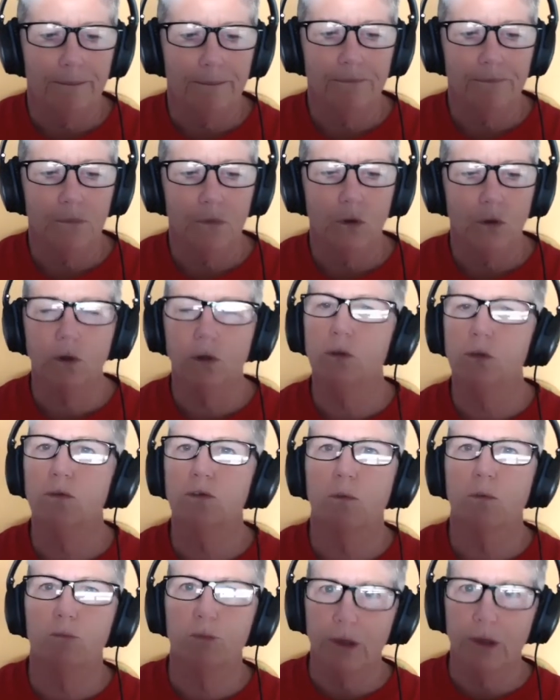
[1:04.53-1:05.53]
you can use
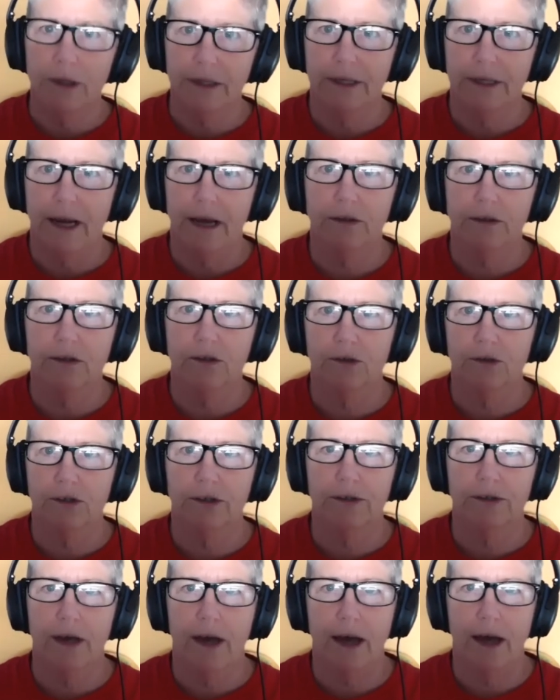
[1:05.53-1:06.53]
a breathing
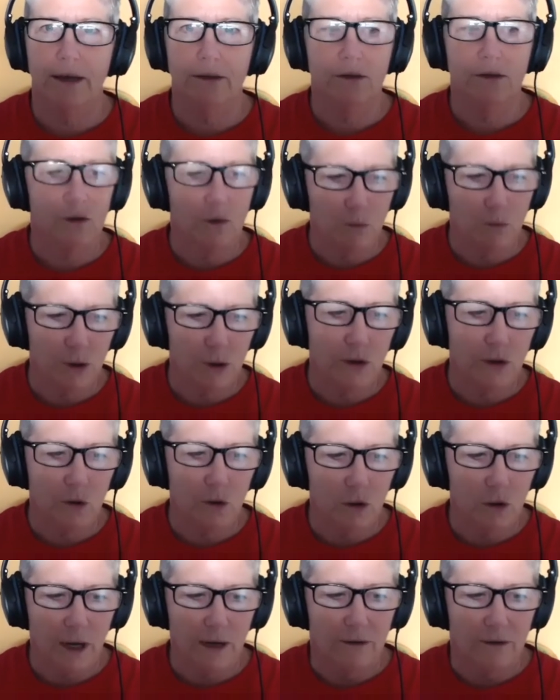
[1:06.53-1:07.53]
exercise to bring you
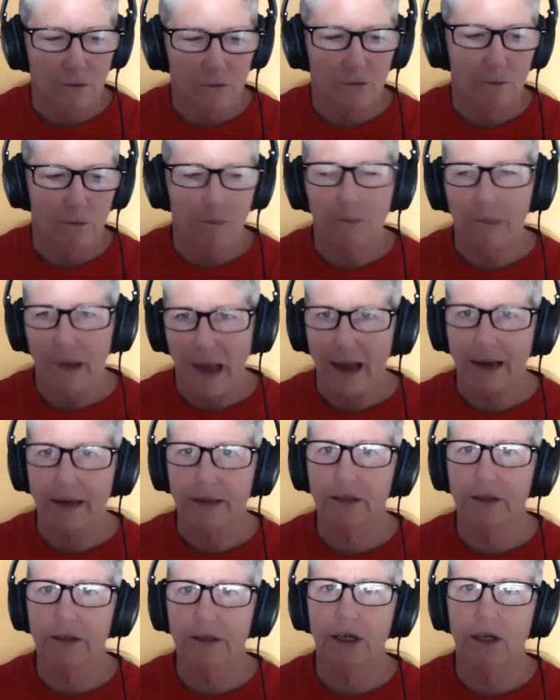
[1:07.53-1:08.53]
kind of back
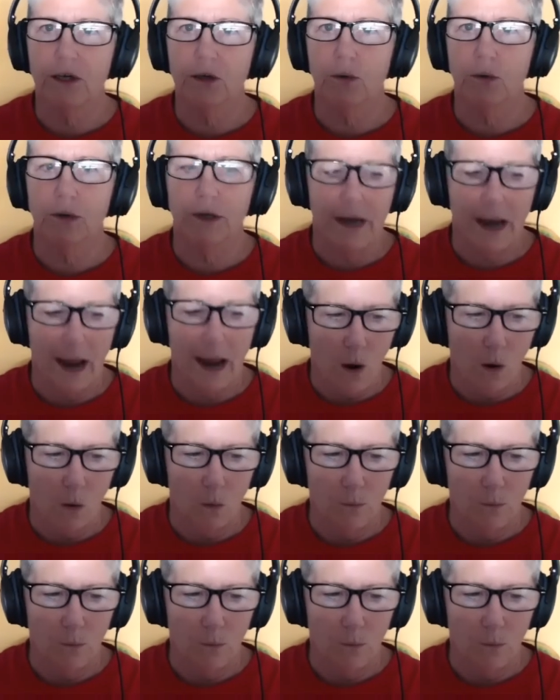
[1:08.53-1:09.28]
to the here and now.